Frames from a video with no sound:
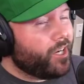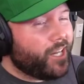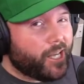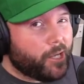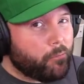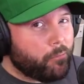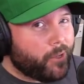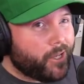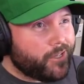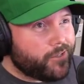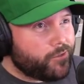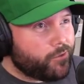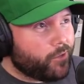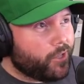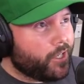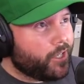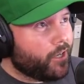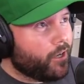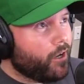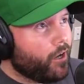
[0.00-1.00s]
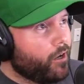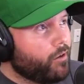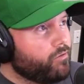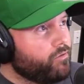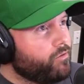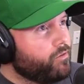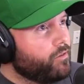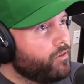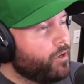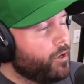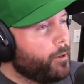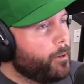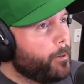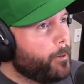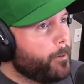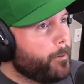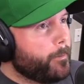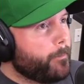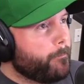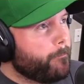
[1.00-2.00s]
going to have base running off.
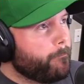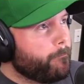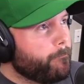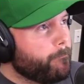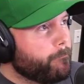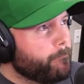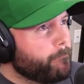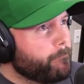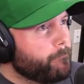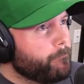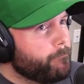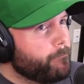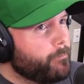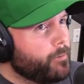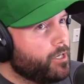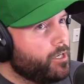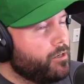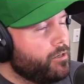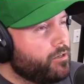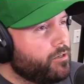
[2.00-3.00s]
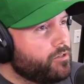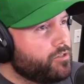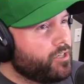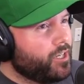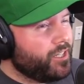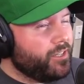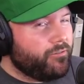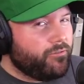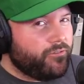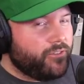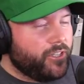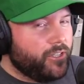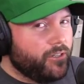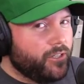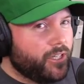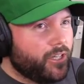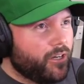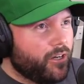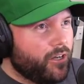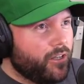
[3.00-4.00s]
Should I leave
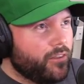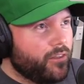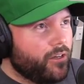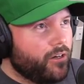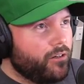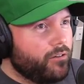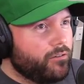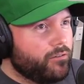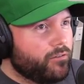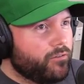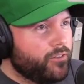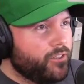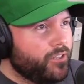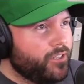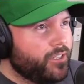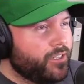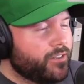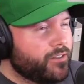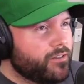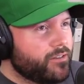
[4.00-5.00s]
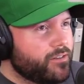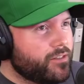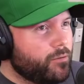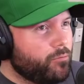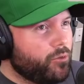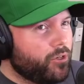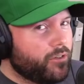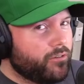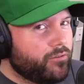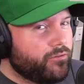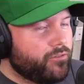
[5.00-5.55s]
fielding on, though? Fielding is somewhat